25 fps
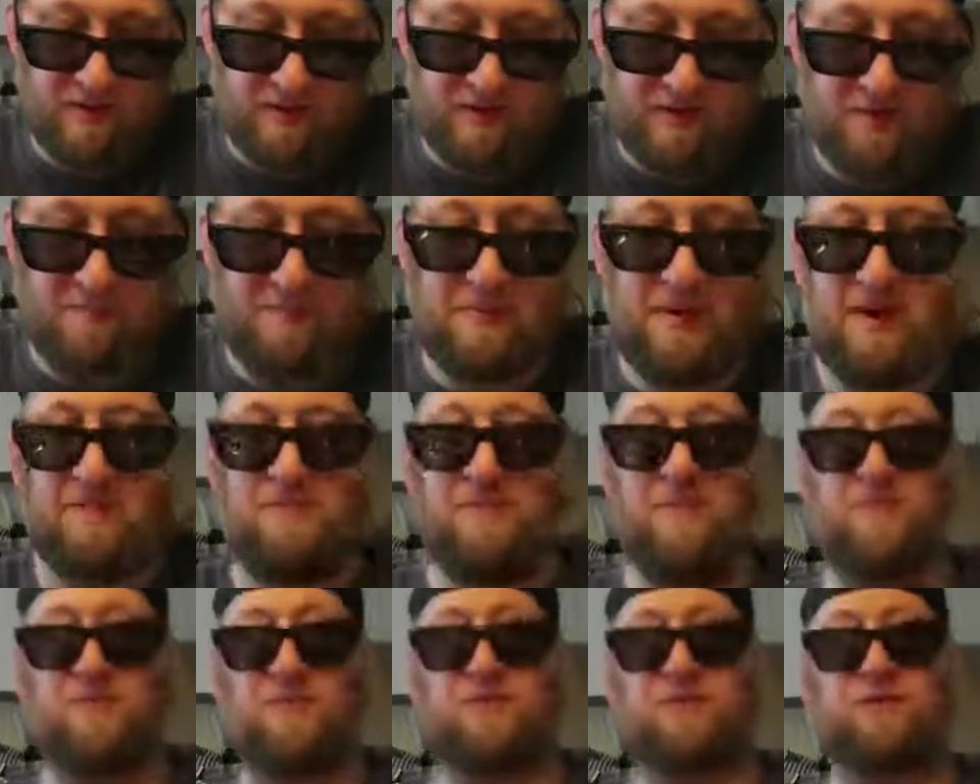The
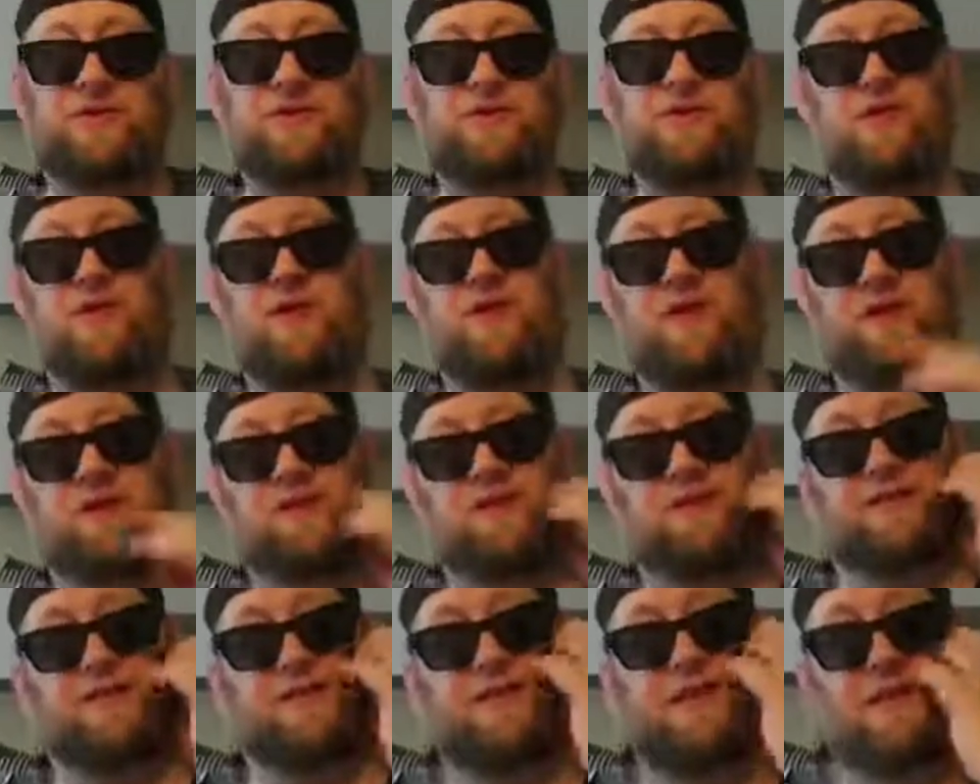paper ones are great
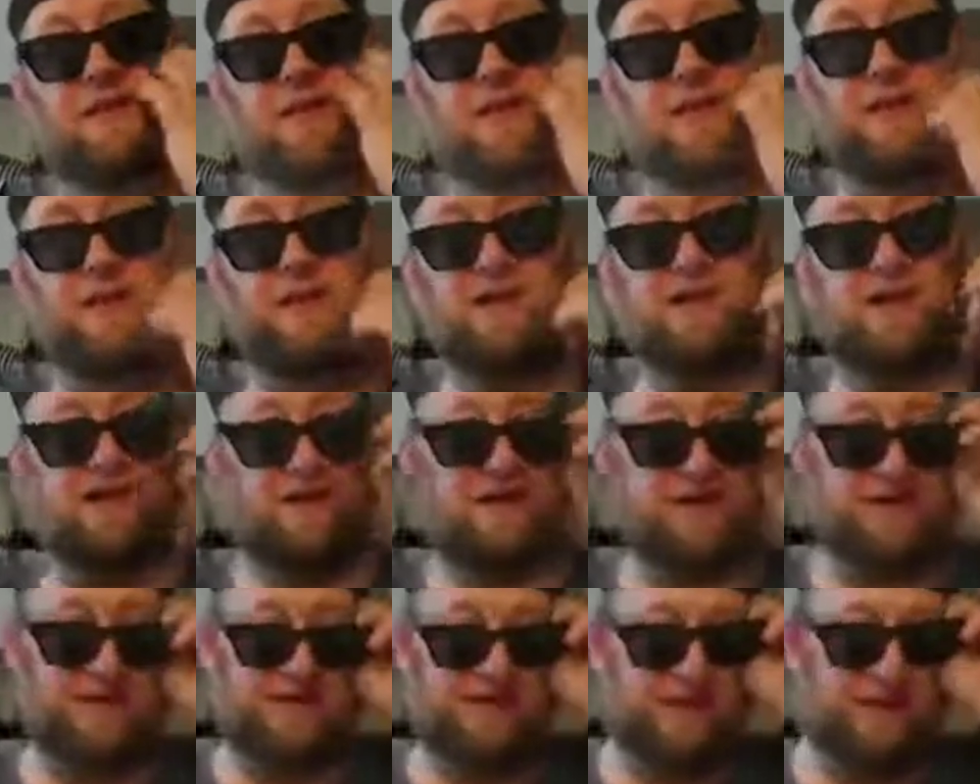because it's kind of like
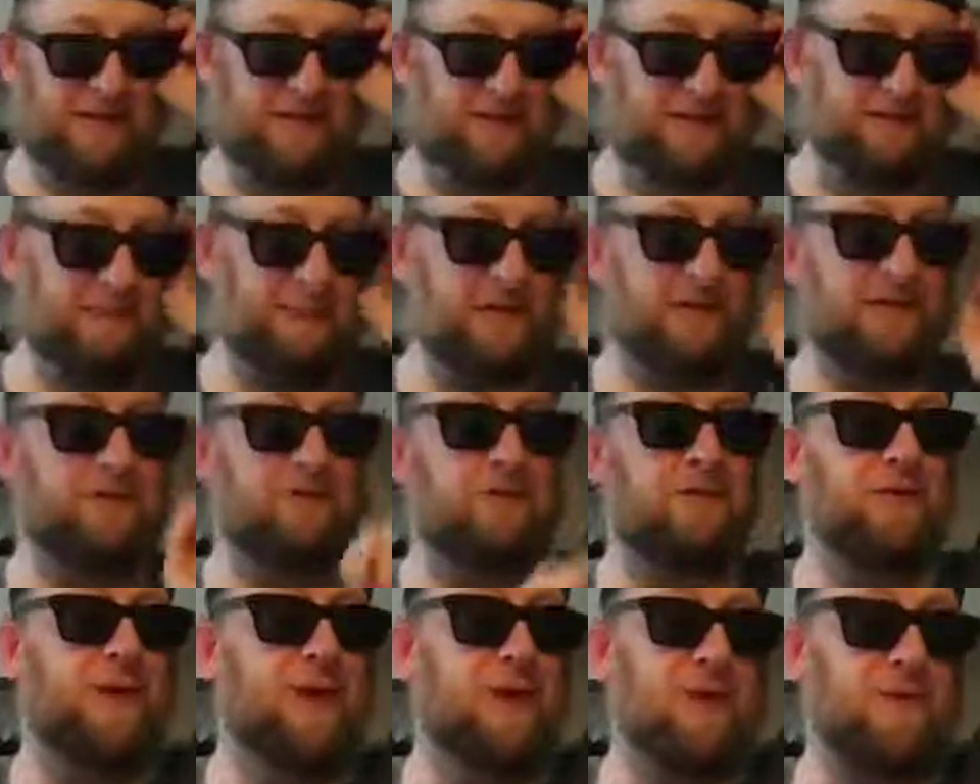an
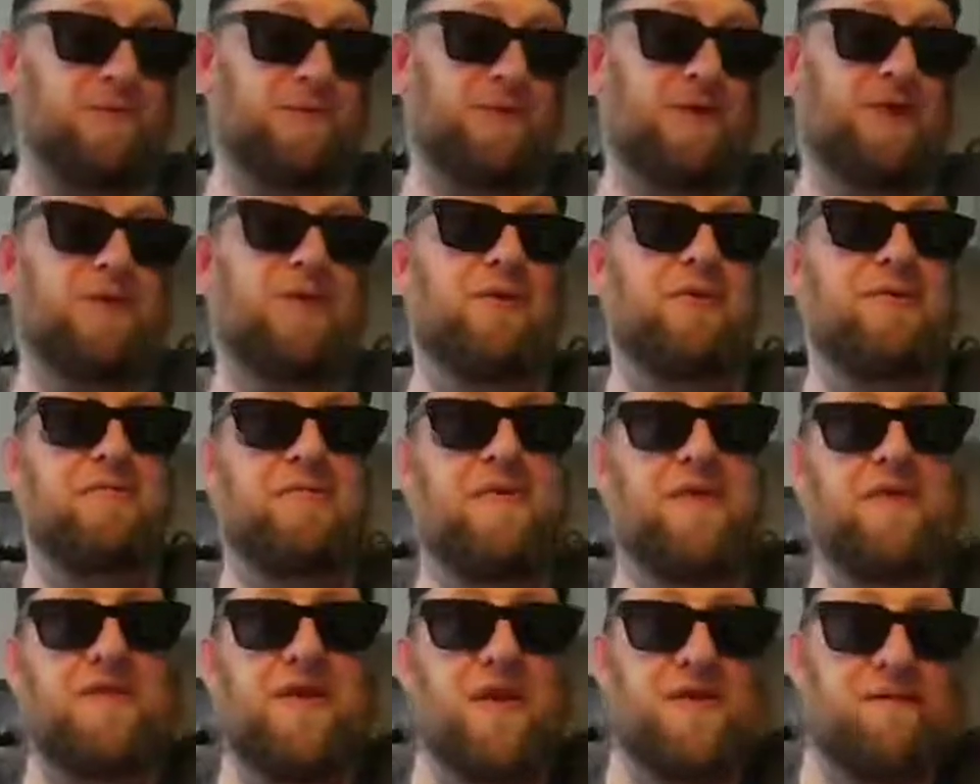espresso cup. You know, you've
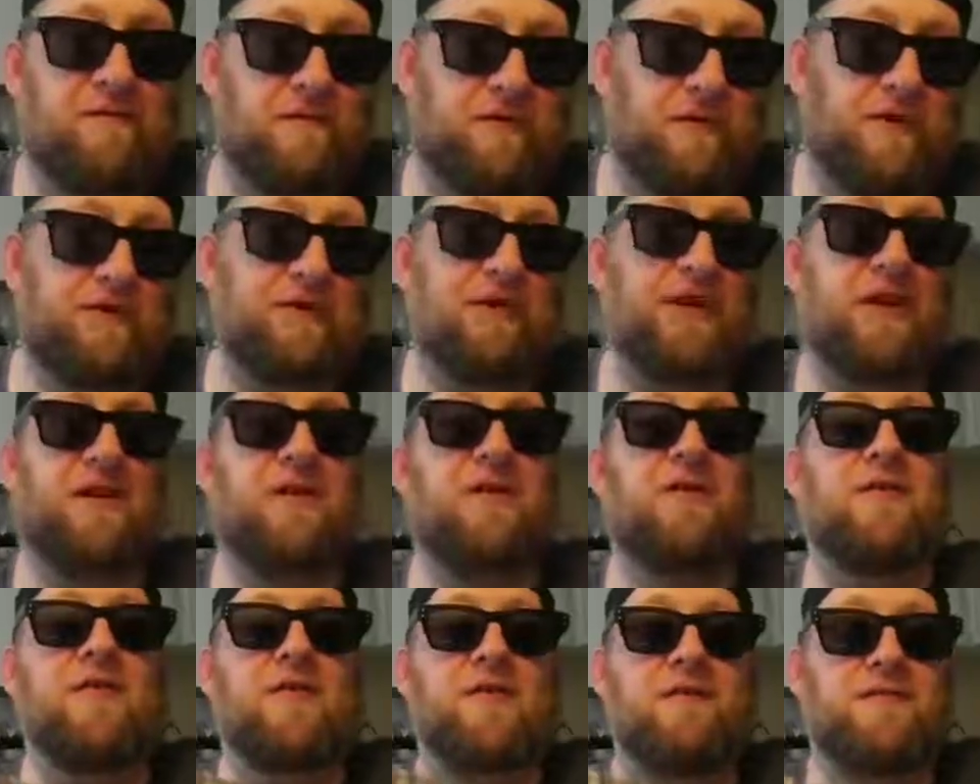got that first
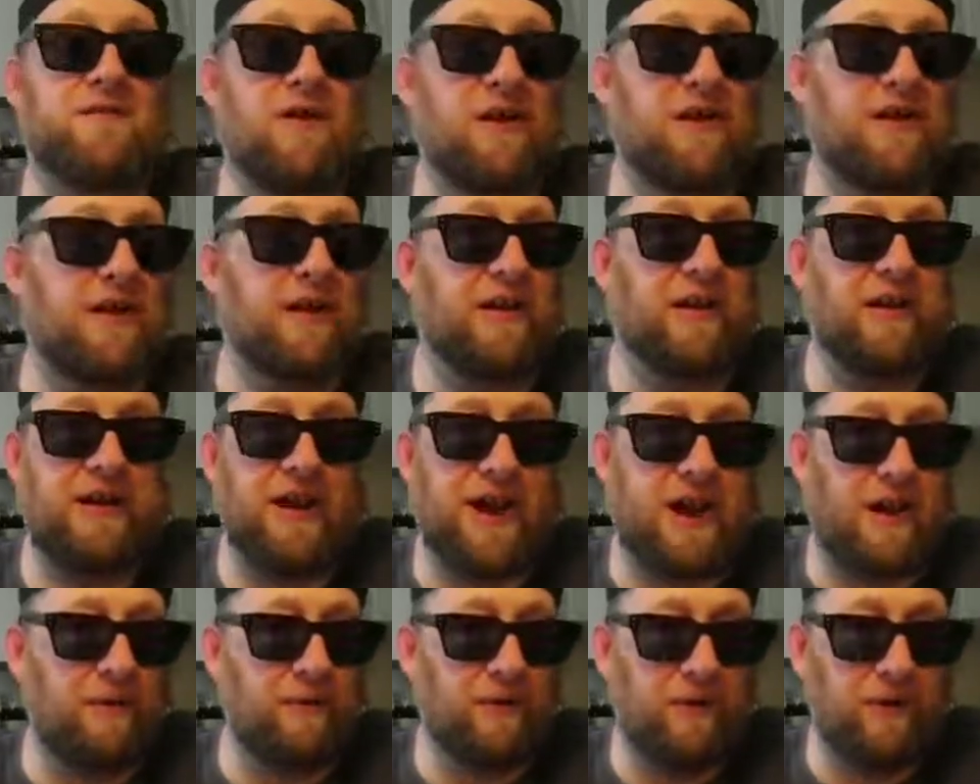layer, then you've got like an
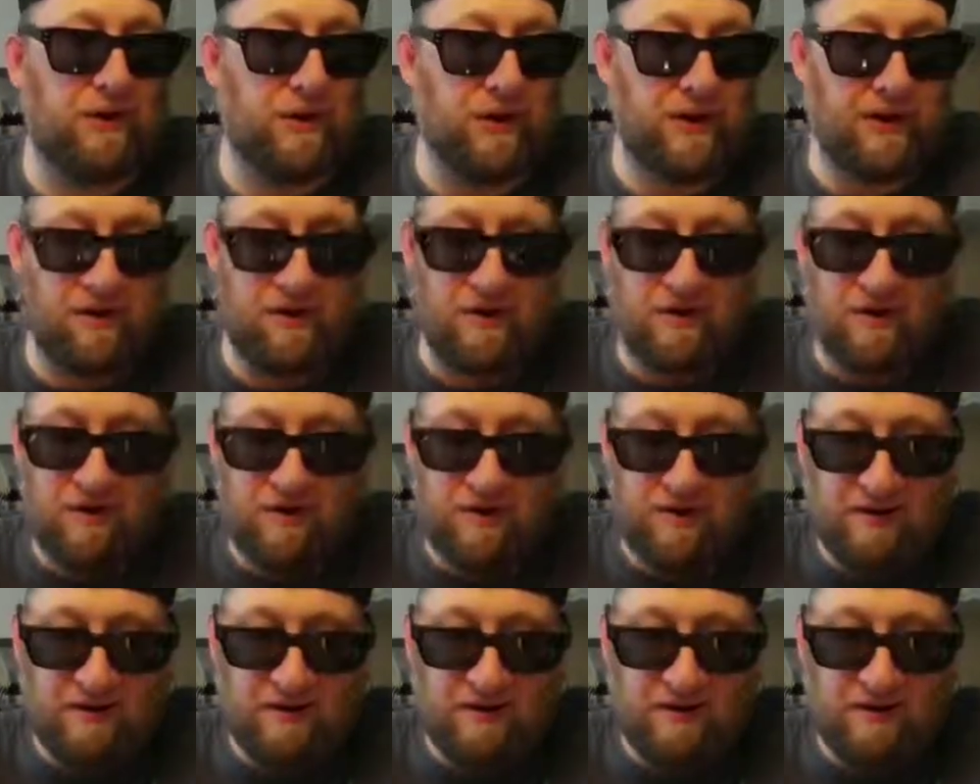outer layer.